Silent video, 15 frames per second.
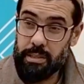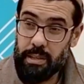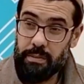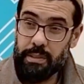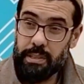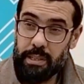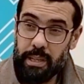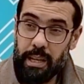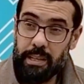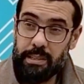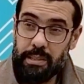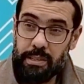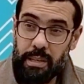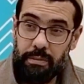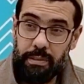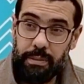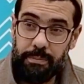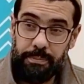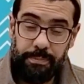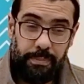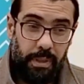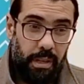1787.
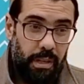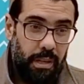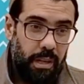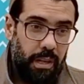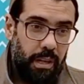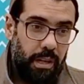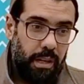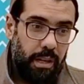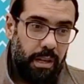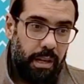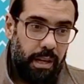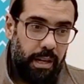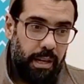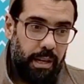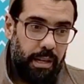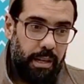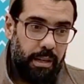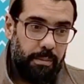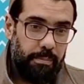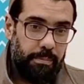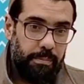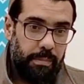
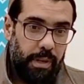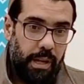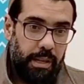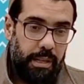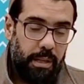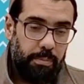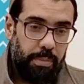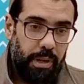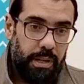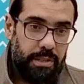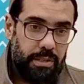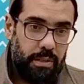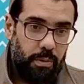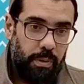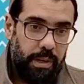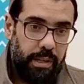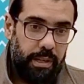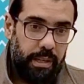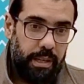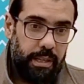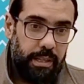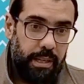And he passed away
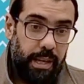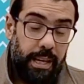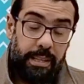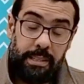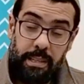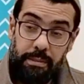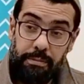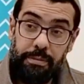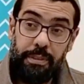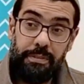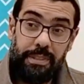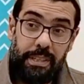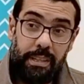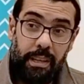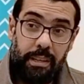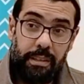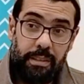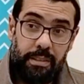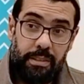in 1859.